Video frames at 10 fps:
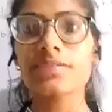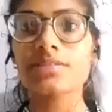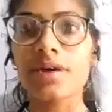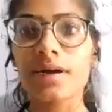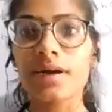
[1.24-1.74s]

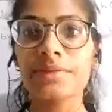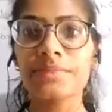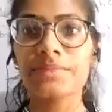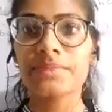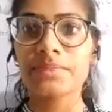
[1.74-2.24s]
start
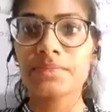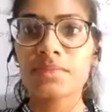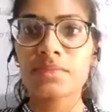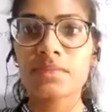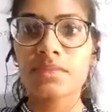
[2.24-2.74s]

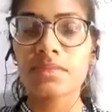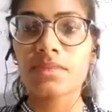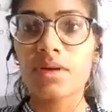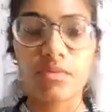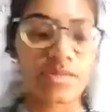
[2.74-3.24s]

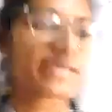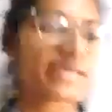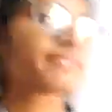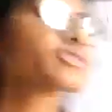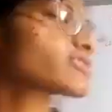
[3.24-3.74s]
with the
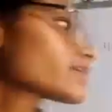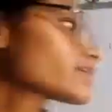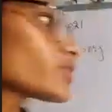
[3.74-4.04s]
chemistry,